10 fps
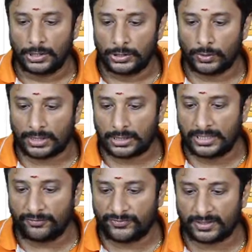Your
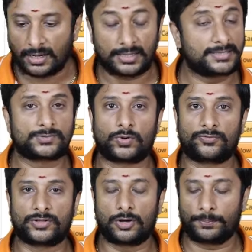gift cards is one
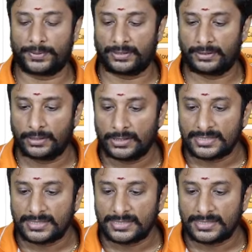of the component.